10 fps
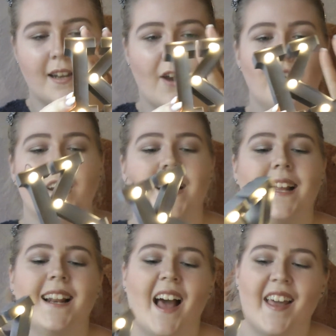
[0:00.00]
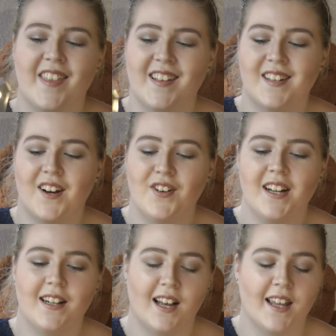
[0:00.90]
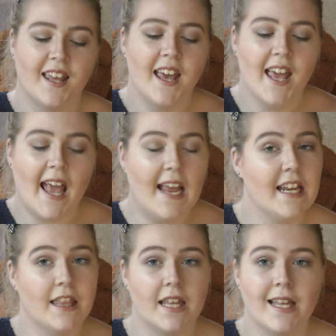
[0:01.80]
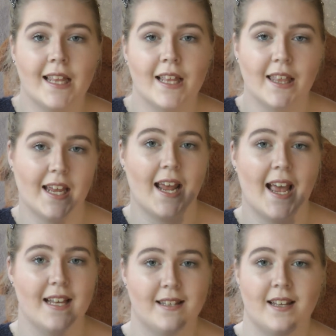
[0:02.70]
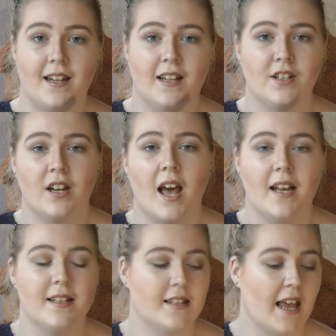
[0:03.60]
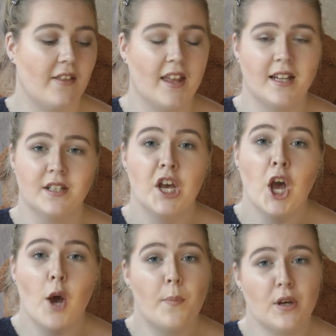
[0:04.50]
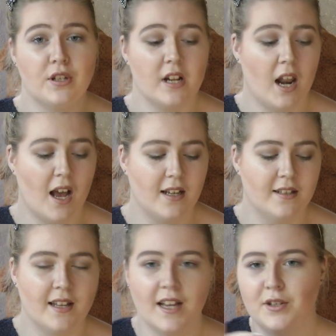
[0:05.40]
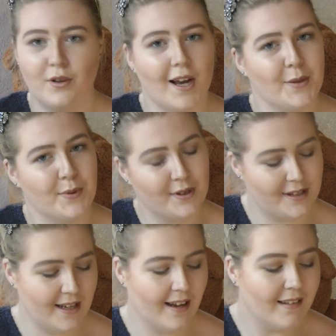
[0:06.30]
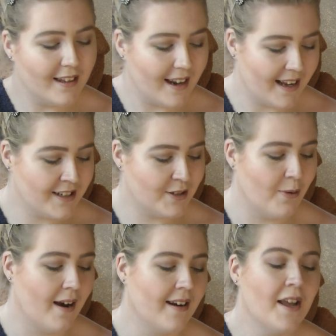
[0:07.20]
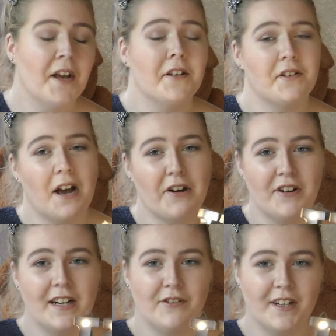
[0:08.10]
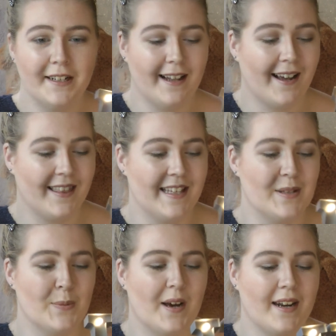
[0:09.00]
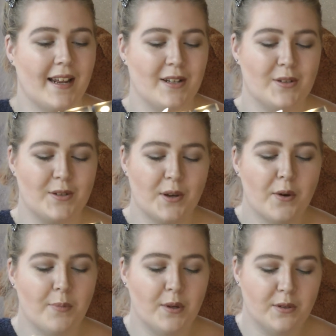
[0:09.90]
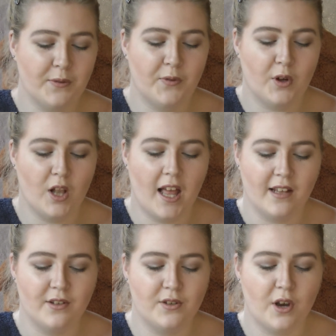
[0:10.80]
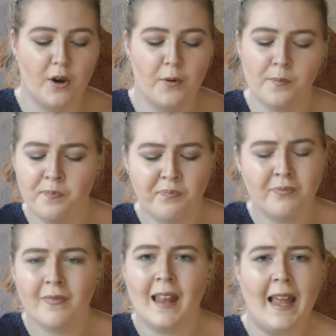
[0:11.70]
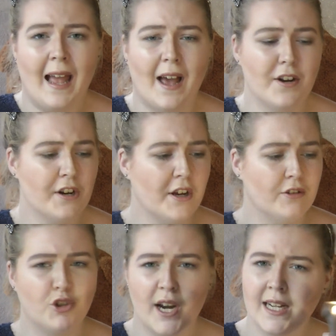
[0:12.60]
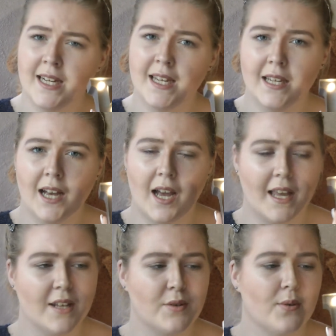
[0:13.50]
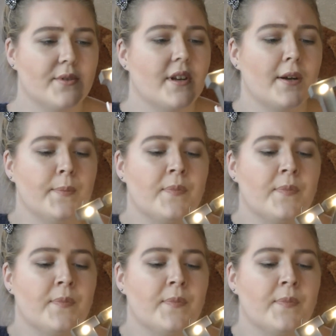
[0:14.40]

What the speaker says: And I really like this. I really like anything that has little lights and that is personalized, as you guys will see in the next one. So I really like this one, and it's so beautiful and so, I don't know, trendy, I guess also.